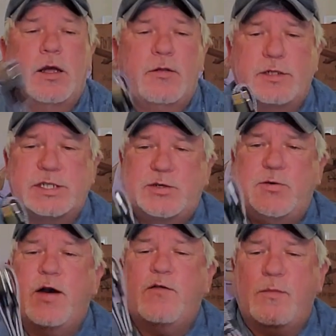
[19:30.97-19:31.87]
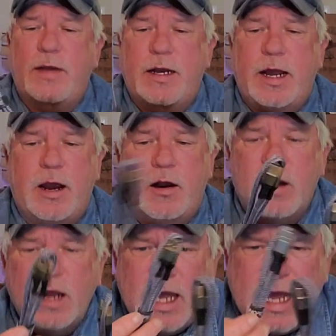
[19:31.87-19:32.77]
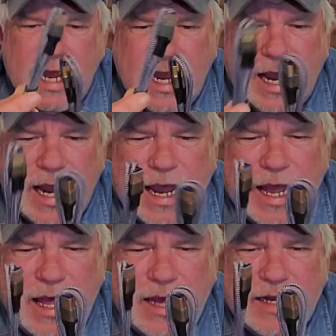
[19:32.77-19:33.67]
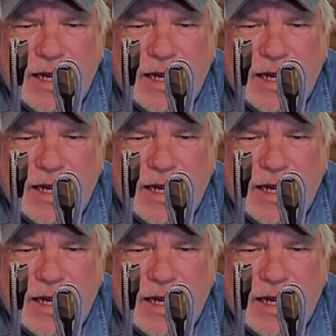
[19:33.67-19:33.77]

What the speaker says: There's 2 of them in there, and